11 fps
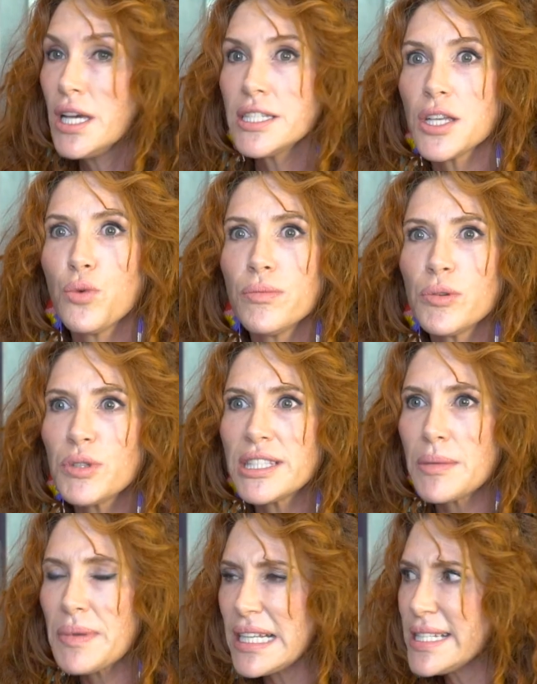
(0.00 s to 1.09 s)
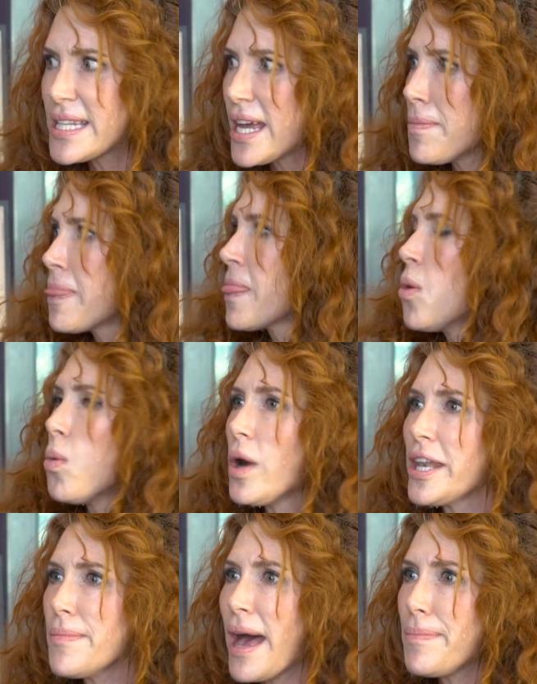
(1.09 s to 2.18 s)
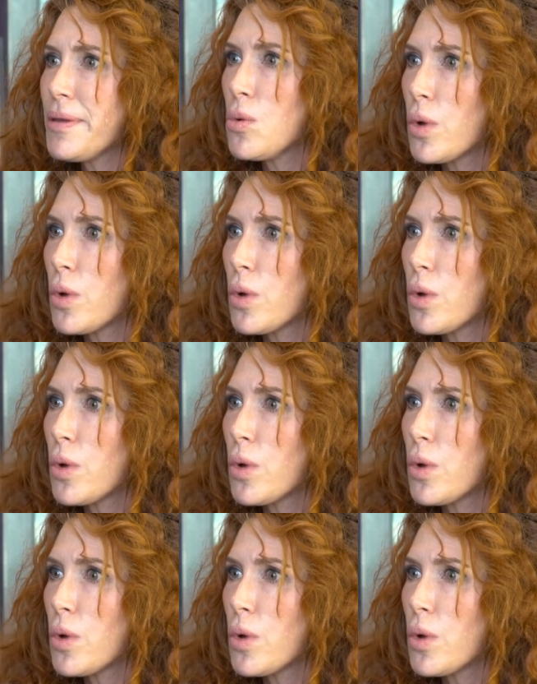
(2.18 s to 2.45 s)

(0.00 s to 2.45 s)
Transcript: So women would typically say, one day I'm happy,